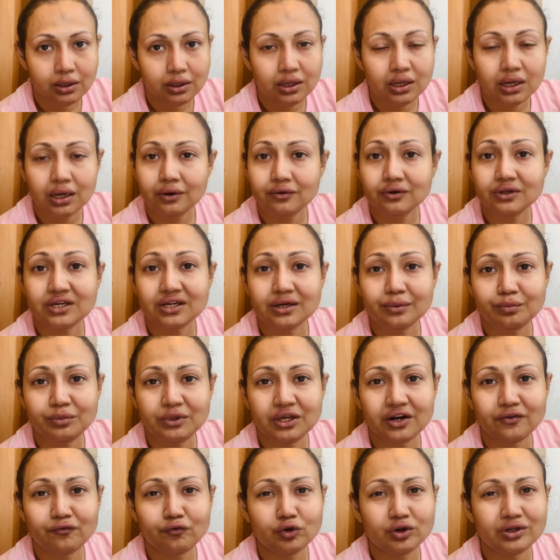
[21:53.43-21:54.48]
I will keep
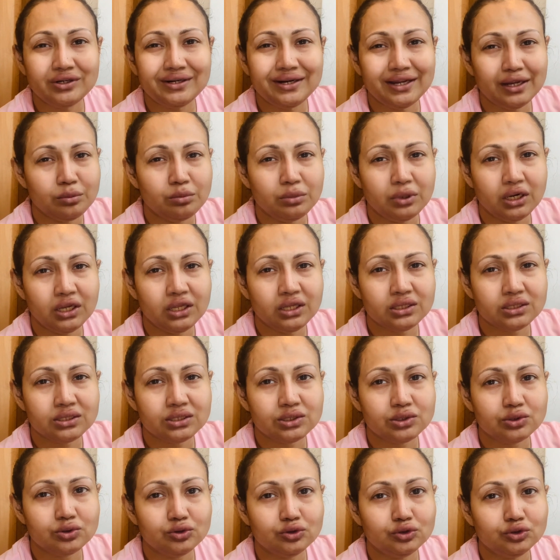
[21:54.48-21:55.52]
that for 10 minutes
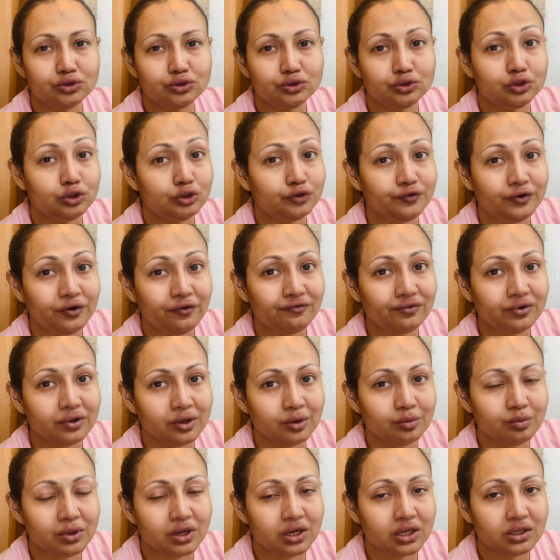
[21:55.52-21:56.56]
or 15
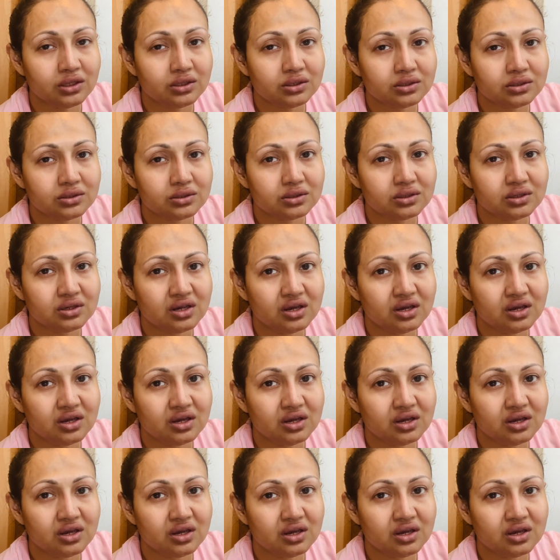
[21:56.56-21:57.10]
minutes.